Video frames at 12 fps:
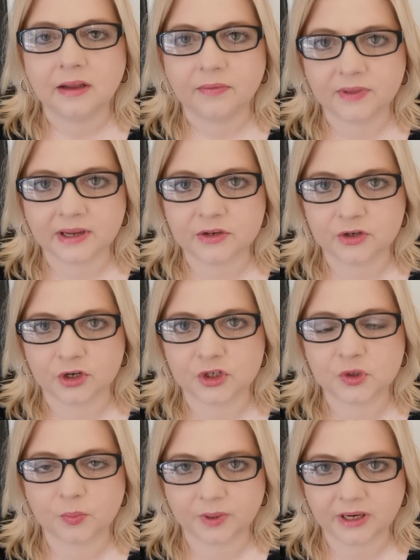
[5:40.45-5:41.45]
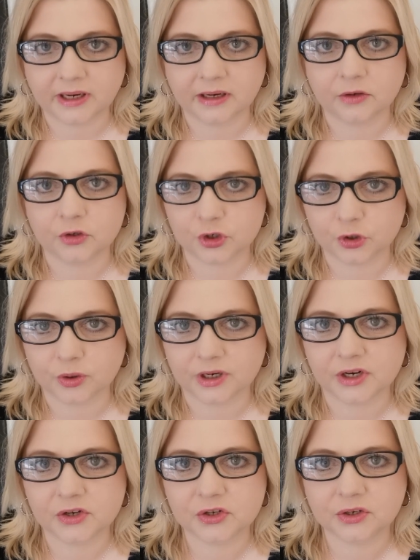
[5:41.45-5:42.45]
than just being
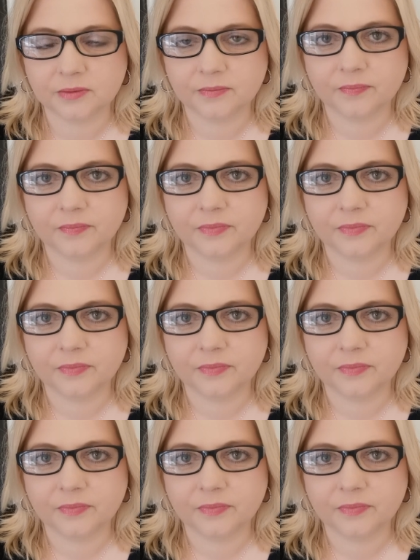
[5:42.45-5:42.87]
Jewish.